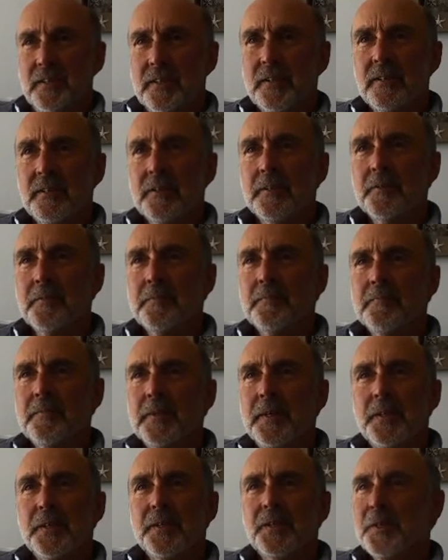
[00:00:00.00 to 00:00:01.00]
Um,
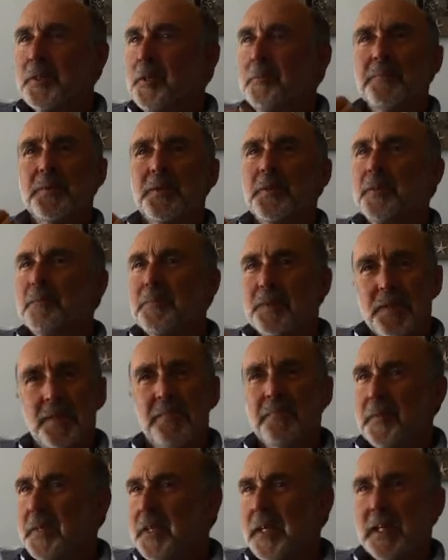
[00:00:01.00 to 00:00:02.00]
sometimes
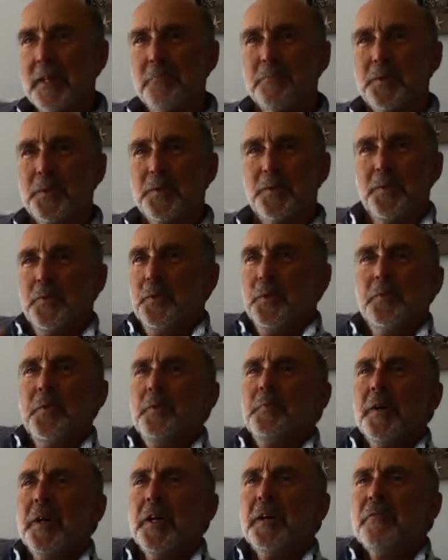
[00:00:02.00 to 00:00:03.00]
something comes through that
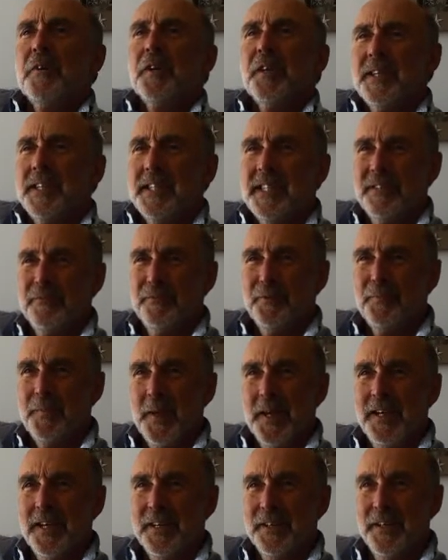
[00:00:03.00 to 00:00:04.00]
we might have a laugh
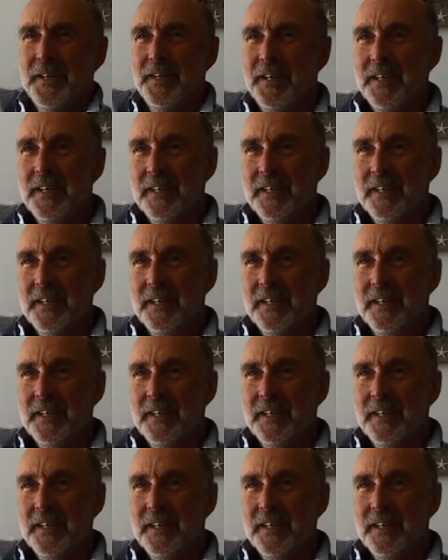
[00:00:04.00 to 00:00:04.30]
about,